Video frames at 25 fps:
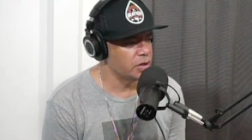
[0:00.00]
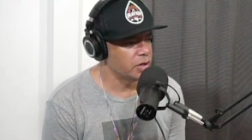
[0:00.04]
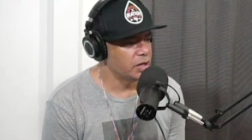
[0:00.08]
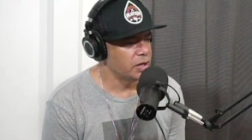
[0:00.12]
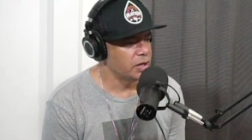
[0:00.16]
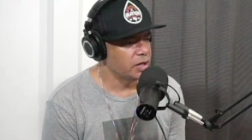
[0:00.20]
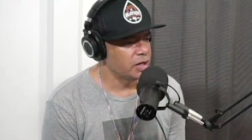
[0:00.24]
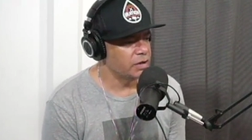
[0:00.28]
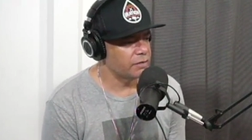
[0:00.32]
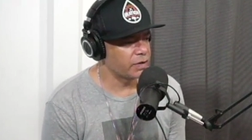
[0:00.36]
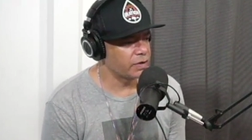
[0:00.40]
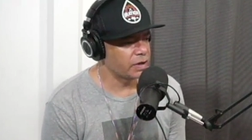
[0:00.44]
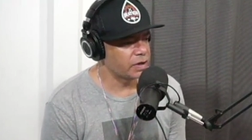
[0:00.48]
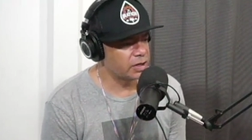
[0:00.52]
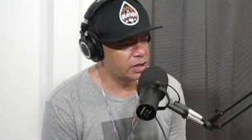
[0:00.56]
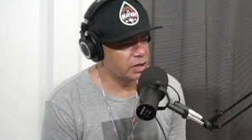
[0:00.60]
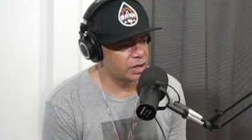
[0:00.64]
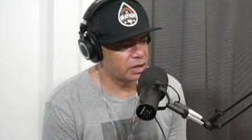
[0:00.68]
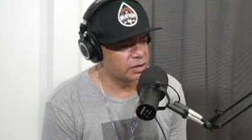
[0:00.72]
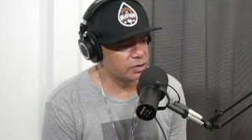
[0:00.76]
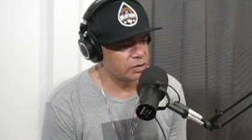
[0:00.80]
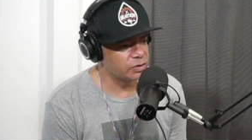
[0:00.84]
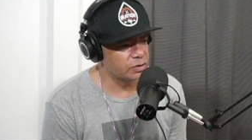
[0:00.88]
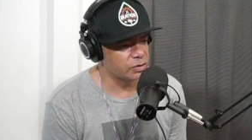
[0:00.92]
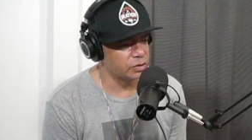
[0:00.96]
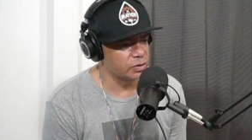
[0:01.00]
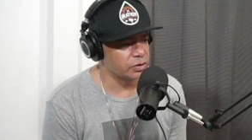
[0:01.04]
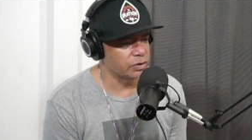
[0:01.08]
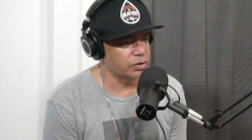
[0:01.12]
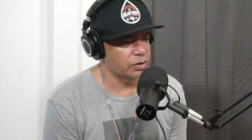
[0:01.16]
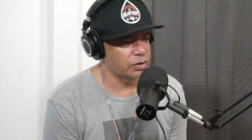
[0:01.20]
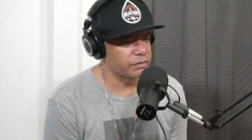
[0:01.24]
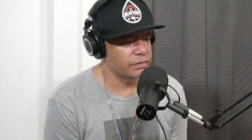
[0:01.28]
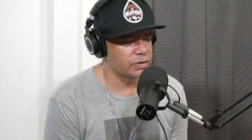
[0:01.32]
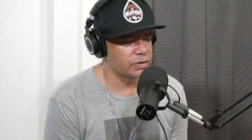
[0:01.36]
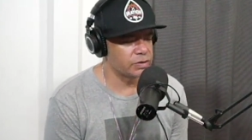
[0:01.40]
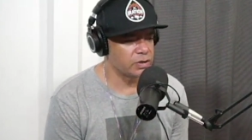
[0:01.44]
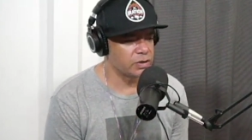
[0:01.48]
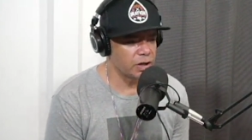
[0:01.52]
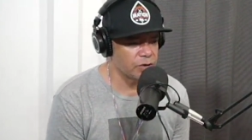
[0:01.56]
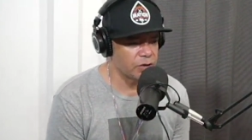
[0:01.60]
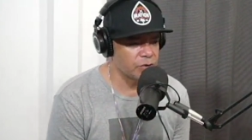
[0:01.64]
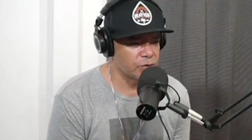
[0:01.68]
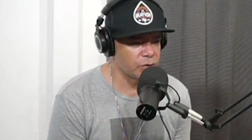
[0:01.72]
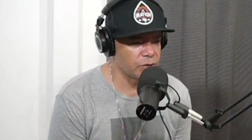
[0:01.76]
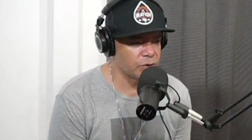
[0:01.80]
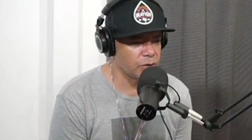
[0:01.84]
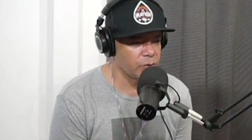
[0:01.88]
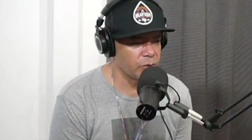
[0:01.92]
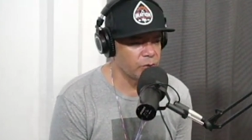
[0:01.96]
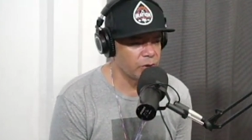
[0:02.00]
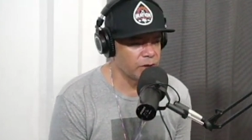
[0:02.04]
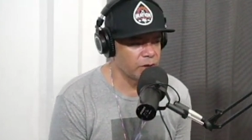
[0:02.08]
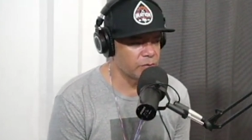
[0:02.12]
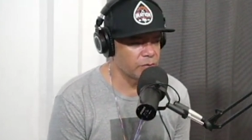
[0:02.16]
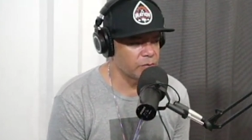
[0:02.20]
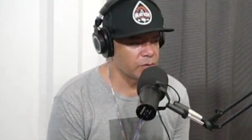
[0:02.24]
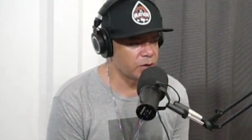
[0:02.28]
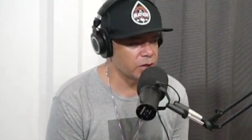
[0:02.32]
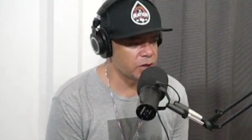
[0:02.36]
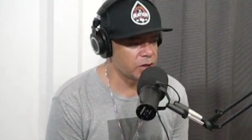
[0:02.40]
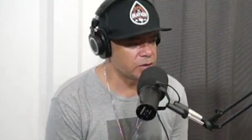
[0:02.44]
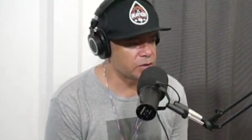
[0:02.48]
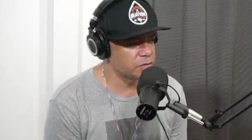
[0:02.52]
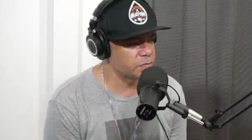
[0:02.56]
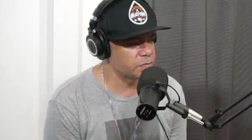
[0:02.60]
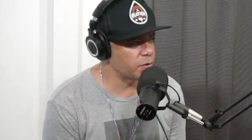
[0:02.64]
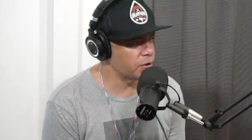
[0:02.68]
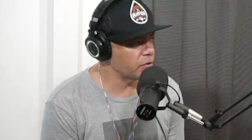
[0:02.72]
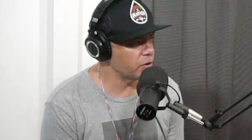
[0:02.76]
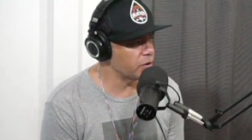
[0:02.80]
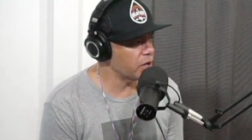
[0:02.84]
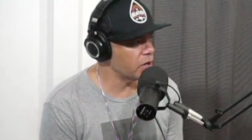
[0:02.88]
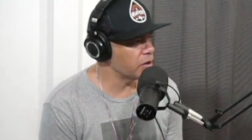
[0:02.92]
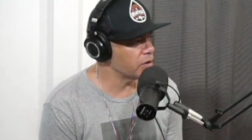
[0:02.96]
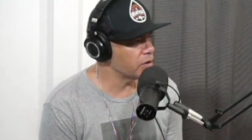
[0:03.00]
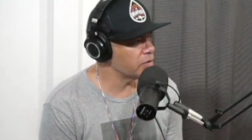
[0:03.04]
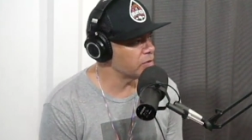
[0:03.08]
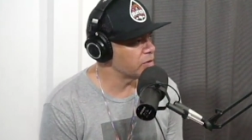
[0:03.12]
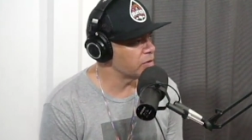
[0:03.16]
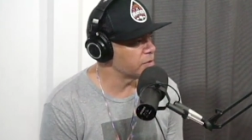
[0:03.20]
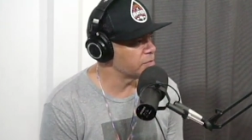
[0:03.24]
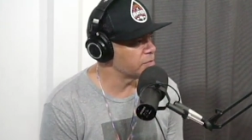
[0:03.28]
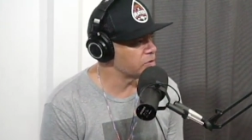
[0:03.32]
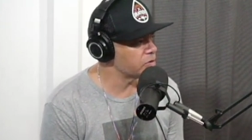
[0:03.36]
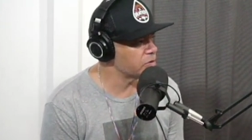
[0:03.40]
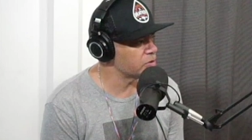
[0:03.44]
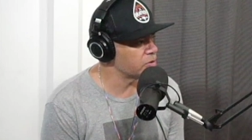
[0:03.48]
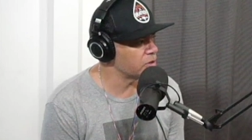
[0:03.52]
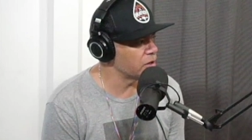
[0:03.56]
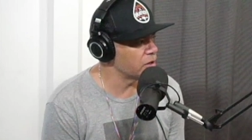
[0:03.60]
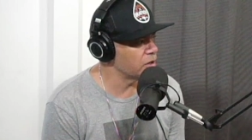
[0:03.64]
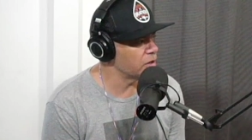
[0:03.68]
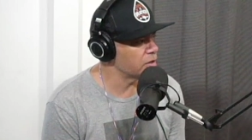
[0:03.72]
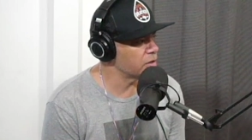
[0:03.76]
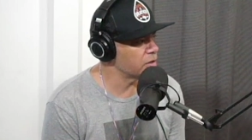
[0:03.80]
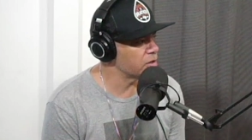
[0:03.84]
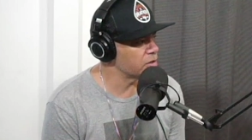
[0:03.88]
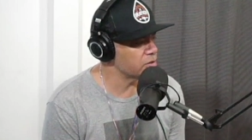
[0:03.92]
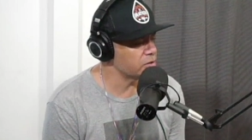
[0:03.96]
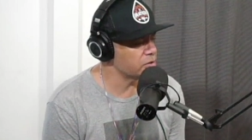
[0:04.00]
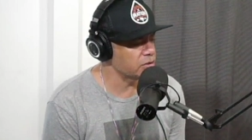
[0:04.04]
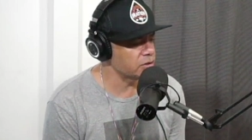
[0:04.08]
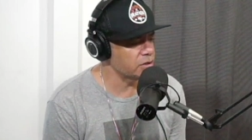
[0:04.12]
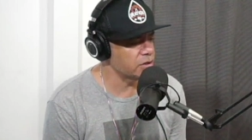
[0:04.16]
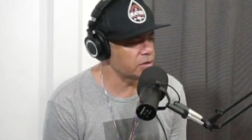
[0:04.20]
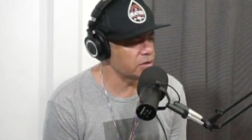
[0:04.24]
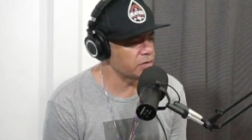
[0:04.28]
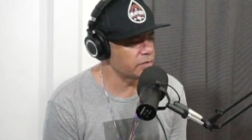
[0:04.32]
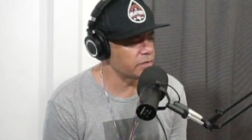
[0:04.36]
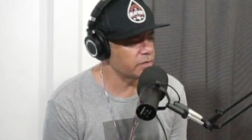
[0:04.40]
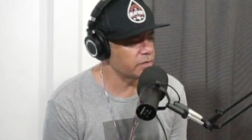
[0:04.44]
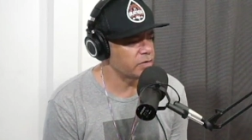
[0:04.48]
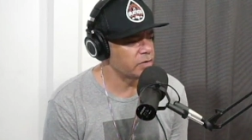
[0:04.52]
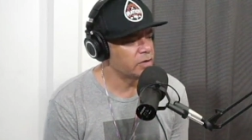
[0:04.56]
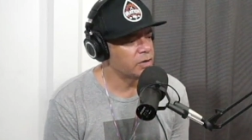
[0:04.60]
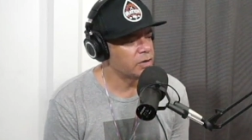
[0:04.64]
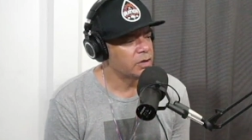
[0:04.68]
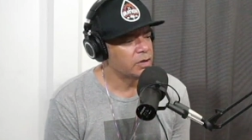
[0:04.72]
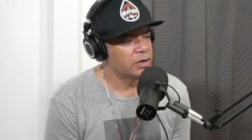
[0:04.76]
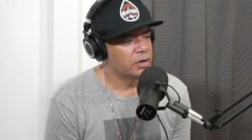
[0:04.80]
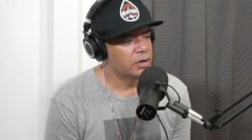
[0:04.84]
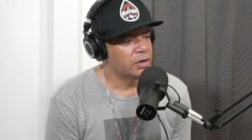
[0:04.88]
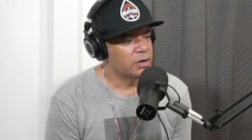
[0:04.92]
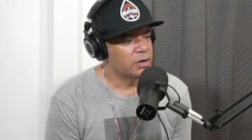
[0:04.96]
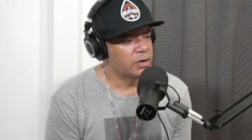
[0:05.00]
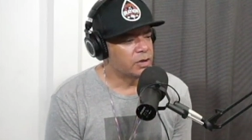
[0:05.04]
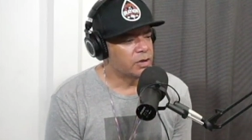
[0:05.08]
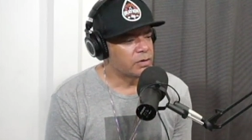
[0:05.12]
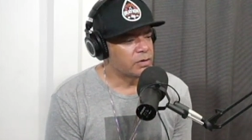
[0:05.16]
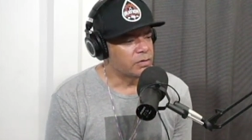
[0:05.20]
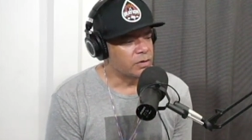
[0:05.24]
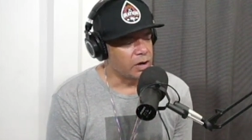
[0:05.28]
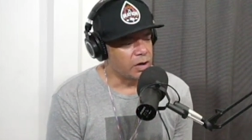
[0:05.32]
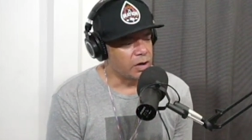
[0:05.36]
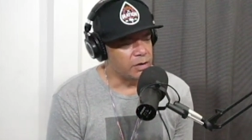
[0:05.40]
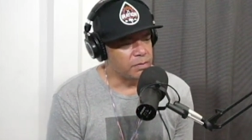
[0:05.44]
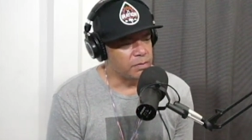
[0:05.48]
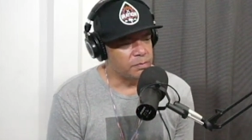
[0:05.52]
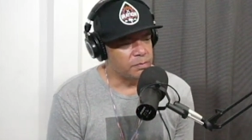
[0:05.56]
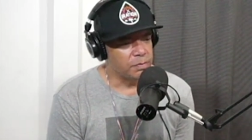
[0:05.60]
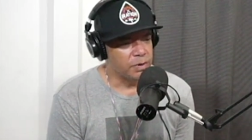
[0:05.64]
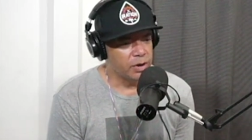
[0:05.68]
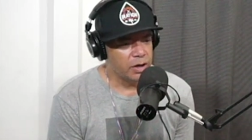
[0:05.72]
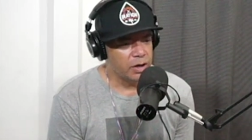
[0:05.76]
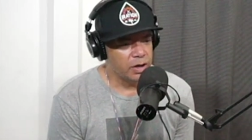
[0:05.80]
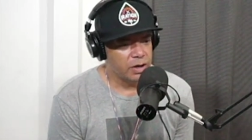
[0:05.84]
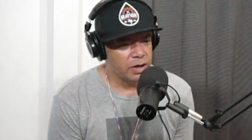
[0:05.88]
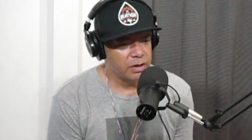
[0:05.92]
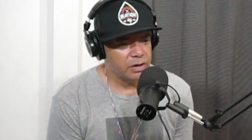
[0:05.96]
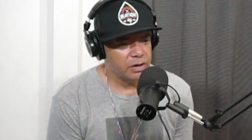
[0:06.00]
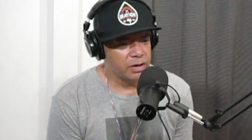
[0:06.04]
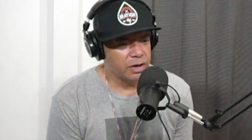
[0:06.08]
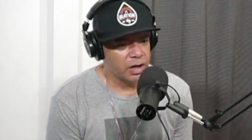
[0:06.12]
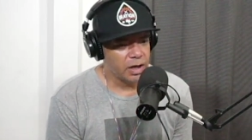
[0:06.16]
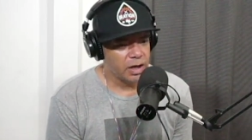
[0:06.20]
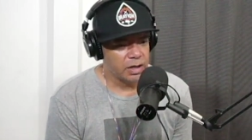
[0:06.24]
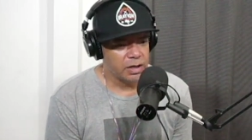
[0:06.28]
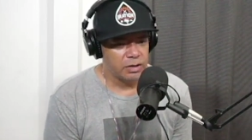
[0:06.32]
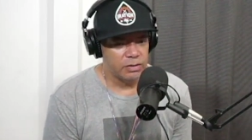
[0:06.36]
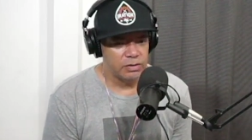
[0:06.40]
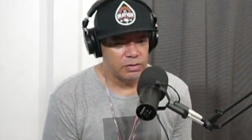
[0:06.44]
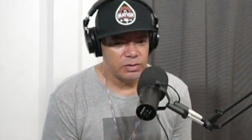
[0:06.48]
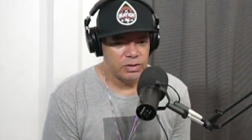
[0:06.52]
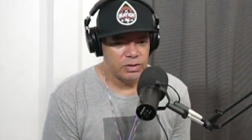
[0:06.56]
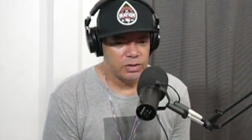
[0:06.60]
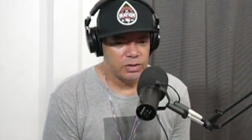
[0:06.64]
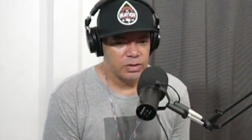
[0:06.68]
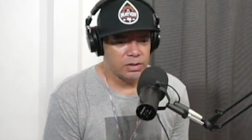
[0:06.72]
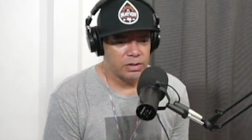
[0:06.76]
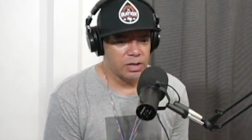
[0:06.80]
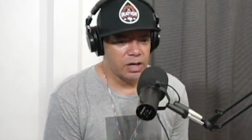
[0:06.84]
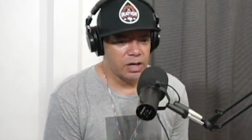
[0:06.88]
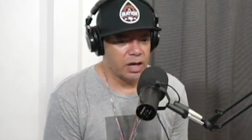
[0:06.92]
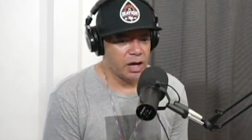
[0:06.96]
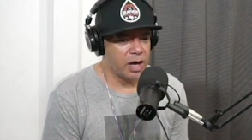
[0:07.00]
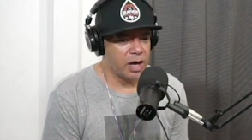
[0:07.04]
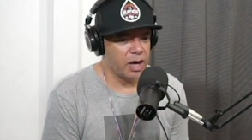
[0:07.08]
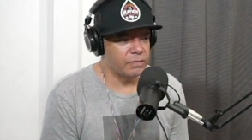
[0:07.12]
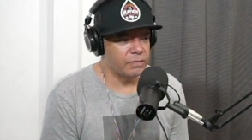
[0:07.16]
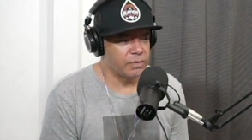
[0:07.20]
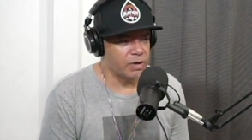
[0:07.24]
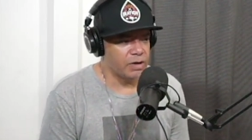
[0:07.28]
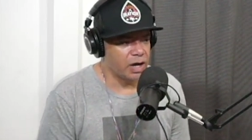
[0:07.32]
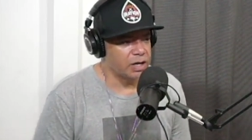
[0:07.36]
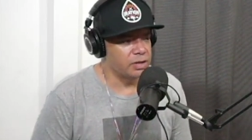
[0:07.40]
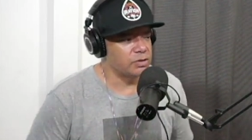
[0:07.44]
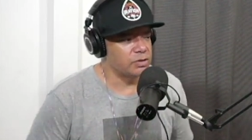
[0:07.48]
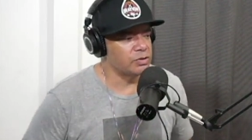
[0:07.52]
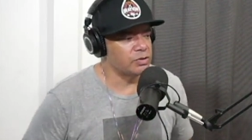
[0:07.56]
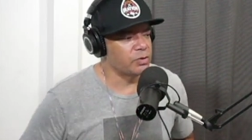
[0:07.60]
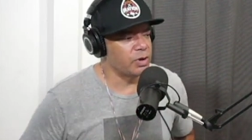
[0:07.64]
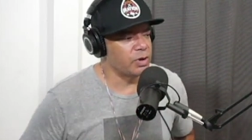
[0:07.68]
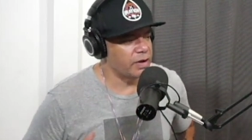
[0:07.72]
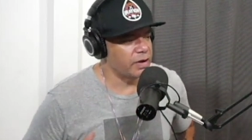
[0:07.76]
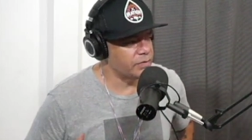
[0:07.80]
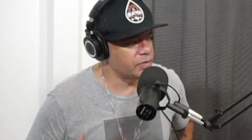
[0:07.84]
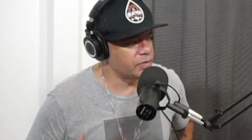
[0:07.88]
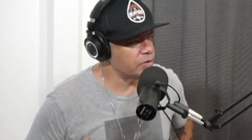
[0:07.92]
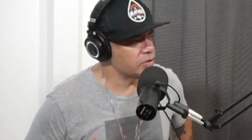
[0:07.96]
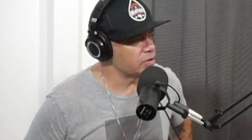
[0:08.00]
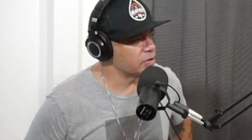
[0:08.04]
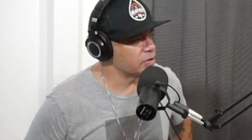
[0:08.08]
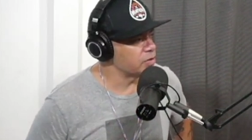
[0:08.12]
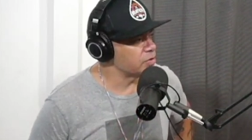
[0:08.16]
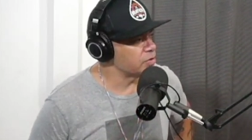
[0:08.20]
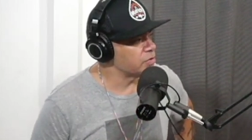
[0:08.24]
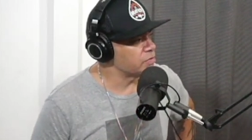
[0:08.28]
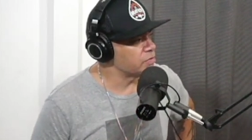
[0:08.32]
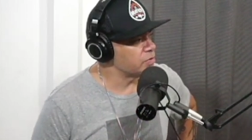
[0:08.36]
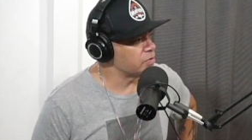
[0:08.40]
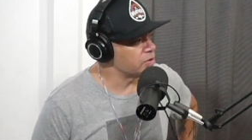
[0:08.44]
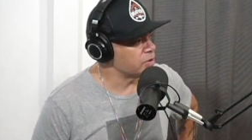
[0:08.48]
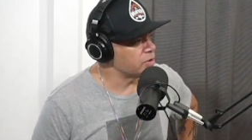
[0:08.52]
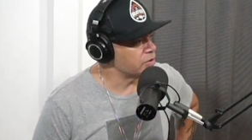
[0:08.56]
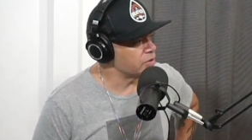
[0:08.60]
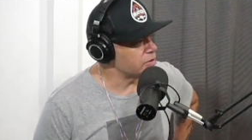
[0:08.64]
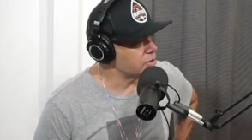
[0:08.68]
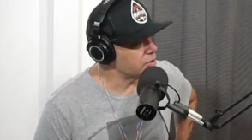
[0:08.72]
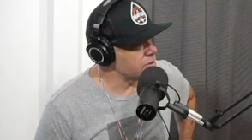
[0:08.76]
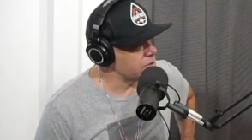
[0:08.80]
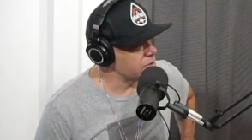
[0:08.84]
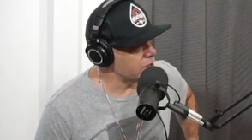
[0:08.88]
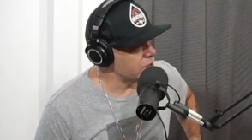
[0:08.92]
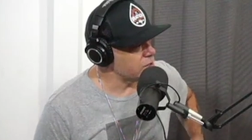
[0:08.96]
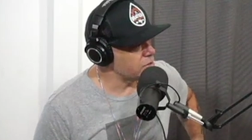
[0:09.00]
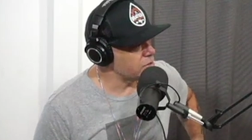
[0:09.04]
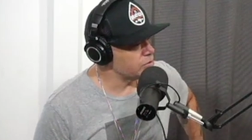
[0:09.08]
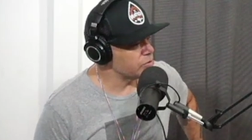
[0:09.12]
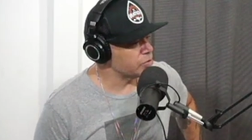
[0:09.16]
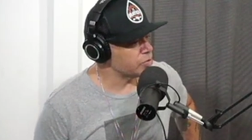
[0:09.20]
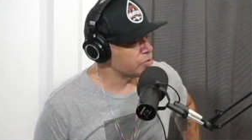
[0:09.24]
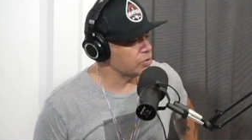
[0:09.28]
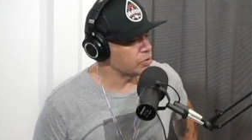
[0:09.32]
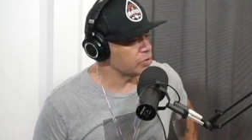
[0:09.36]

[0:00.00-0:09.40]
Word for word: If I can't control it, if it's not going the way I want, I just bone out. I'm just done. I just leave right? But I can see I have I do have the sense of sensing danger or